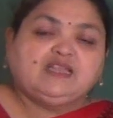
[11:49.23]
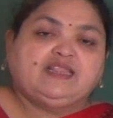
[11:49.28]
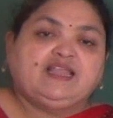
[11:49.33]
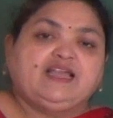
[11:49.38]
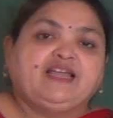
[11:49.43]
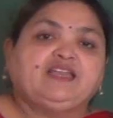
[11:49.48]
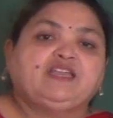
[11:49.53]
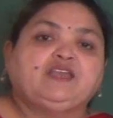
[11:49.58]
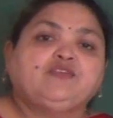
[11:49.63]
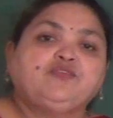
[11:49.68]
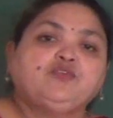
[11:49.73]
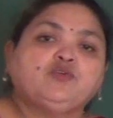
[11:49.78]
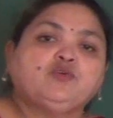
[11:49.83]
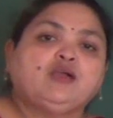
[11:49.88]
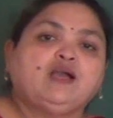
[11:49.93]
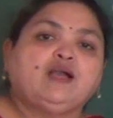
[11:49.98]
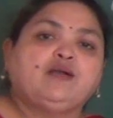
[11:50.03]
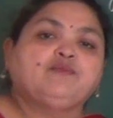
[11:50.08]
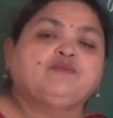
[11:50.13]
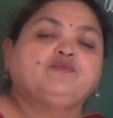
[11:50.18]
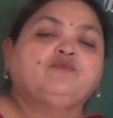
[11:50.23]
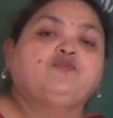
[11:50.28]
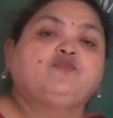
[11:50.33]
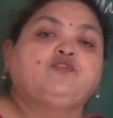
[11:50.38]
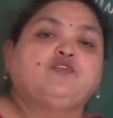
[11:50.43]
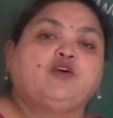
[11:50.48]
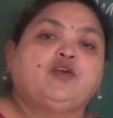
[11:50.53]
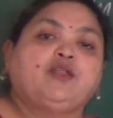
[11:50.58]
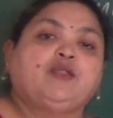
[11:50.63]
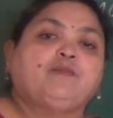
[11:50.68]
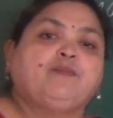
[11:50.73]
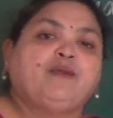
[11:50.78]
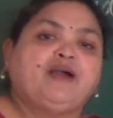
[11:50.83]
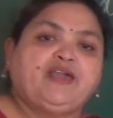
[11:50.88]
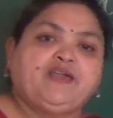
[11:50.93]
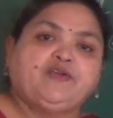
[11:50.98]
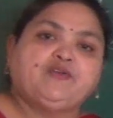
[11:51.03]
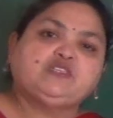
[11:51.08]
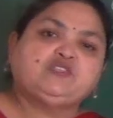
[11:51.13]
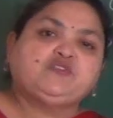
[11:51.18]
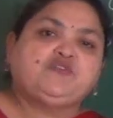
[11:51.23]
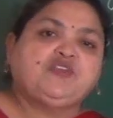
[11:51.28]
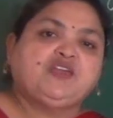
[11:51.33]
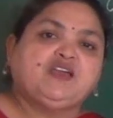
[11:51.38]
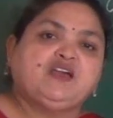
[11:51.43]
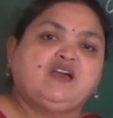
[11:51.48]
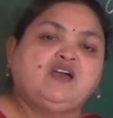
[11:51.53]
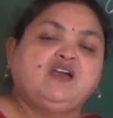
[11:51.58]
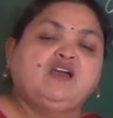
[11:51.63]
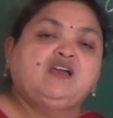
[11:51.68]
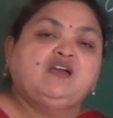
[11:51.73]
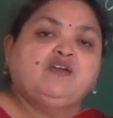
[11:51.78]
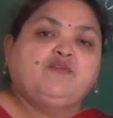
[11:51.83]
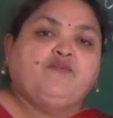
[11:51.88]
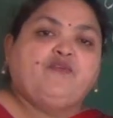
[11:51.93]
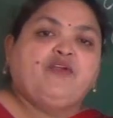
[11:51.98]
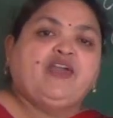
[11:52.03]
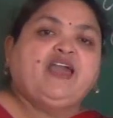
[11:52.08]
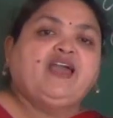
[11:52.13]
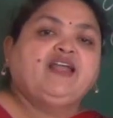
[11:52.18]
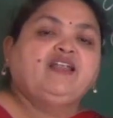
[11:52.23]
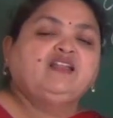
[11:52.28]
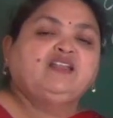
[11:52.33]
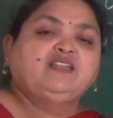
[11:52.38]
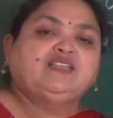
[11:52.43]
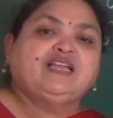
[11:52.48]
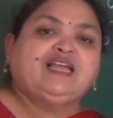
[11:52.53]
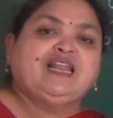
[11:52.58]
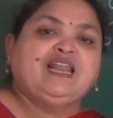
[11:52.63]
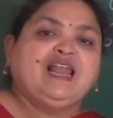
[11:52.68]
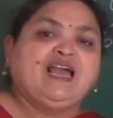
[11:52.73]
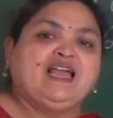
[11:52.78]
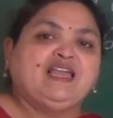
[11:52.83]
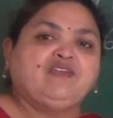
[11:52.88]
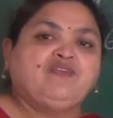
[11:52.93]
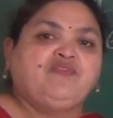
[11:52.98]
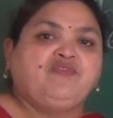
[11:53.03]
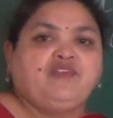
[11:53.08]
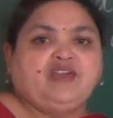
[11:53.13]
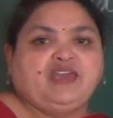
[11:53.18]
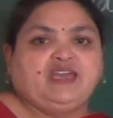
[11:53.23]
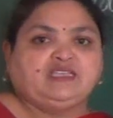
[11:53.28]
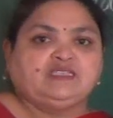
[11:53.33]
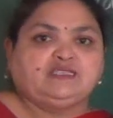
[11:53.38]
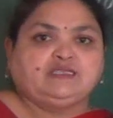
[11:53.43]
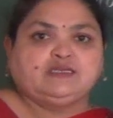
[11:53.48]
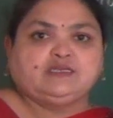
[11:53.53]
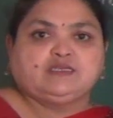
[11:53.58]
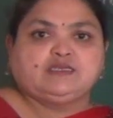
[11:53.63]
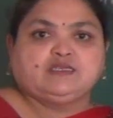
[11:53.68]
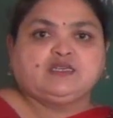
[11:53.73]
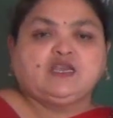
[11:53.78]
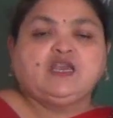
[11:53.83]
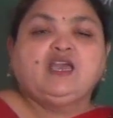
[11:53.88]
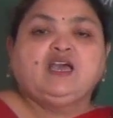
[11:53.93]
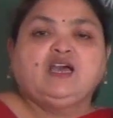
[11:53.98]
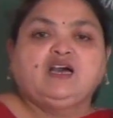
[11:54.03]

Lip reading: Then if you come for a biosphere where the life exists.